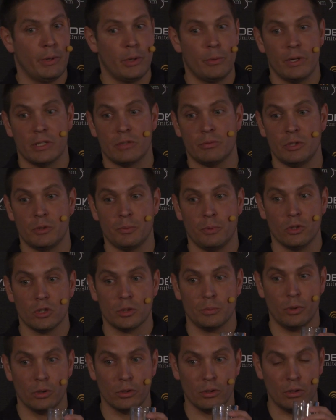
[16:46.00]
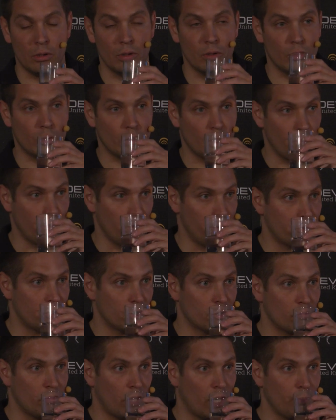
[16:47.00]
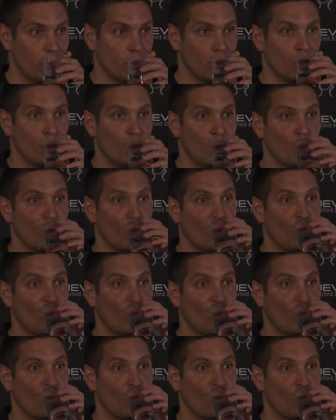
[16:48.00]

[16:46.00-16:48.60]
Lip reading: request response model or a publish subscribe model.